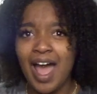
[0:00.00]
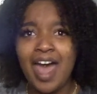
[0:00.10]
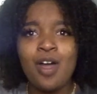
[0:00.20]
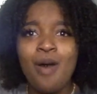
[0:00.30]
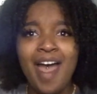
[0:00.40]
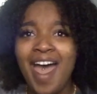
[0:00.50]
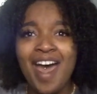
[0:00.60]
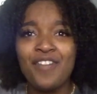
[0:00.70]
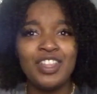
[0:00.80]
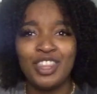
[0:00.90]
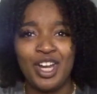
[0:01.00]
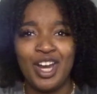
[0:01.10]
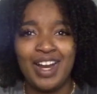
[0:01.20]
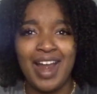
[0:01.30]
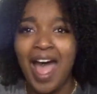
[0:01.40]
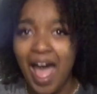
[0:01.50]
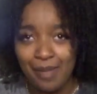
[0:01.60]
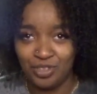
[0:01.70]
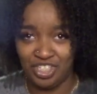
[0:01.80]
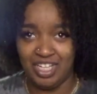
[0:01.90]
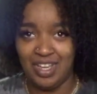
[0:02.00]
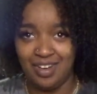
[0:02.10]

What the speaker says: I don't have a third option.